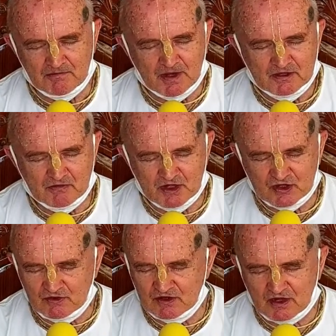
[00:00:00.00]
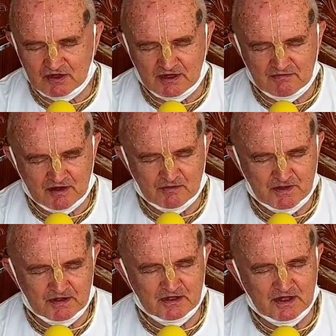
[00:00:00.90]
we should not develop any
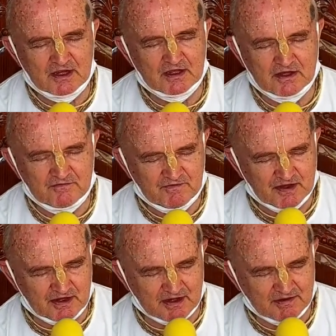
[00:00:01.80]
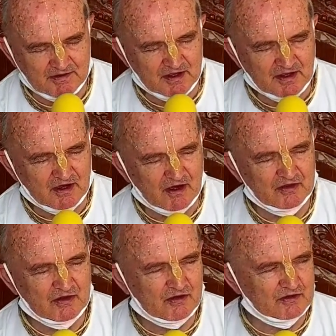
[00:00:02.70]
negative feeling. On the
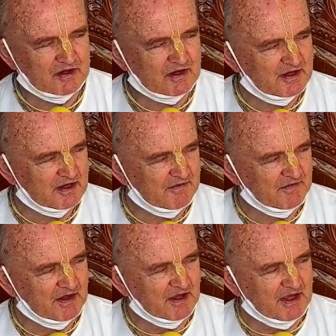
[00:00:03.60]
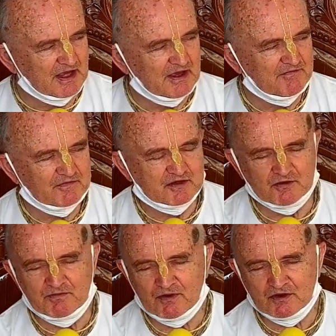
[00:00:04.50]
contrary, if
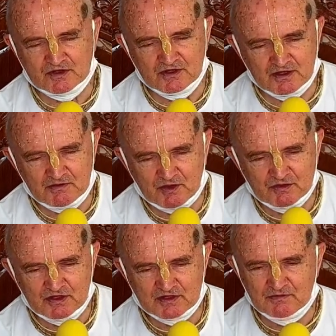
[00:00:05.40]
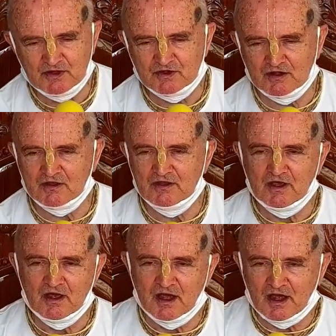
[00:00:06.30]
suppose in book distribution,
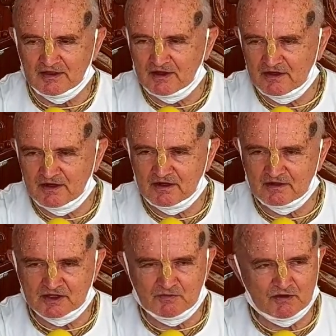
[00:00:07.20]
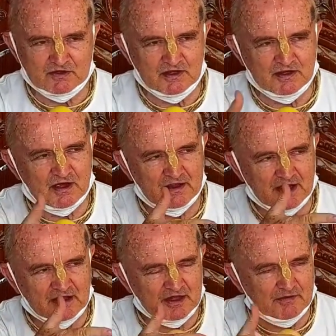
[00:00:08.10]
another small now
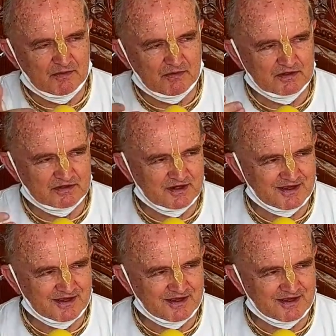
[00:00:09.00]
Attapur is there,